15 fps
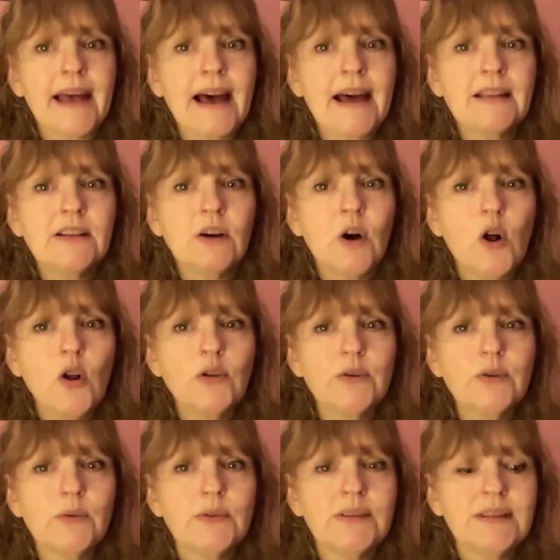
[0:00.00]
and it
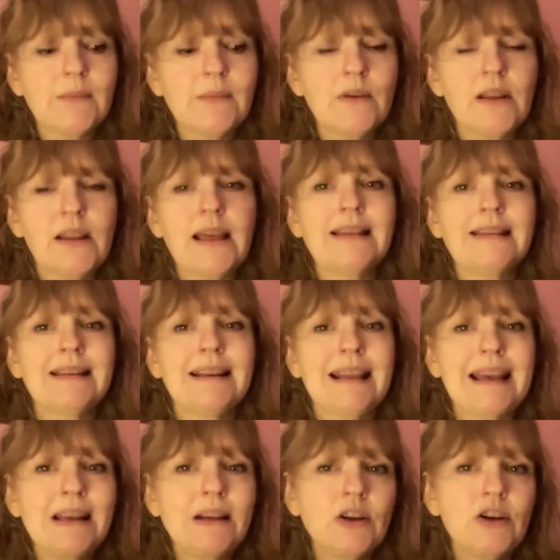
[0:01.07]
also stimulates an
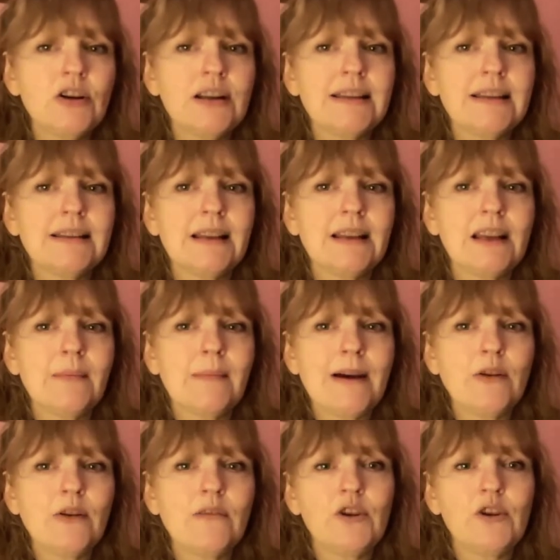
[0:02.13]
increase in the
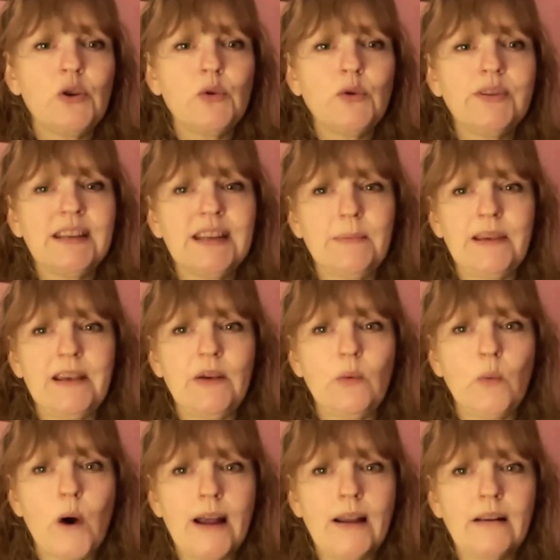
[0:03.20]
amount of
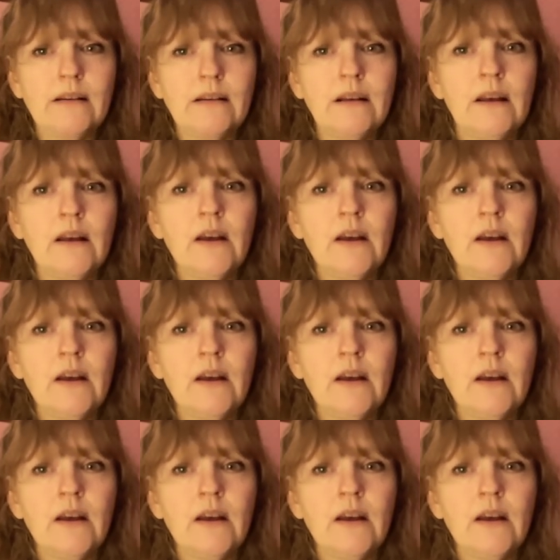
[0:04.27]
UCP1,